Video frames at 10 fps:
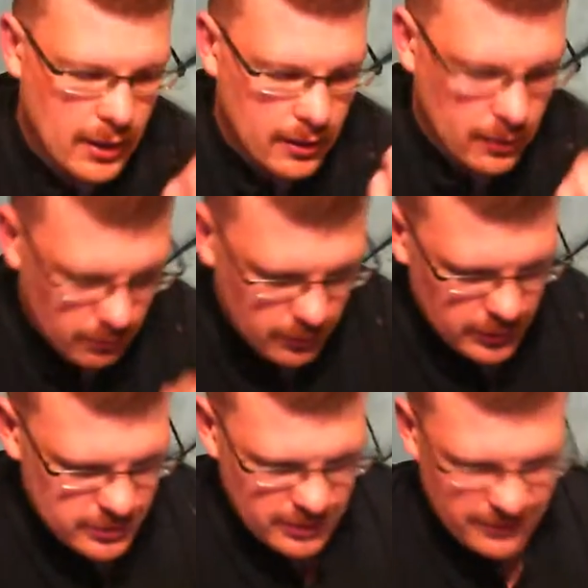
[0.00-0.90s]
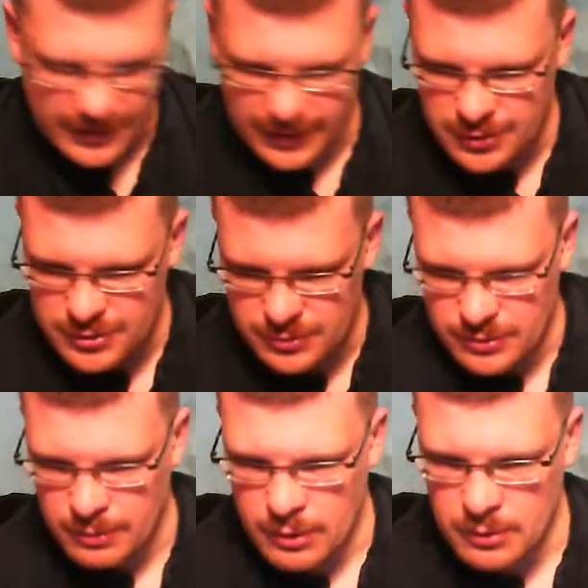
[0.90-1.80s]
Um, I'm gonna see if I can use this
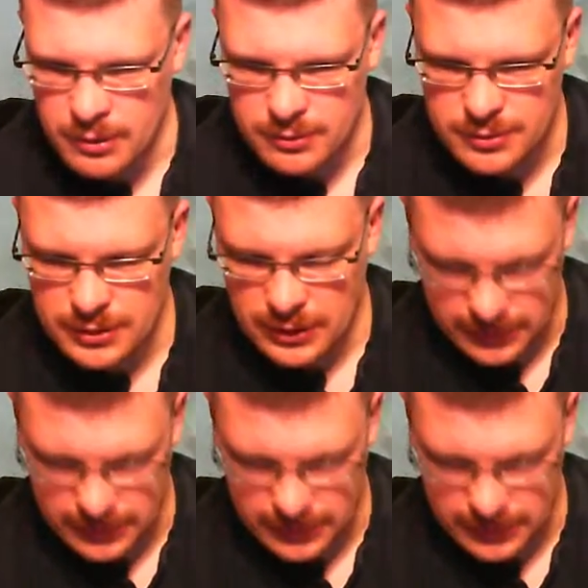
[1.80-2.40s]
for the Bobo's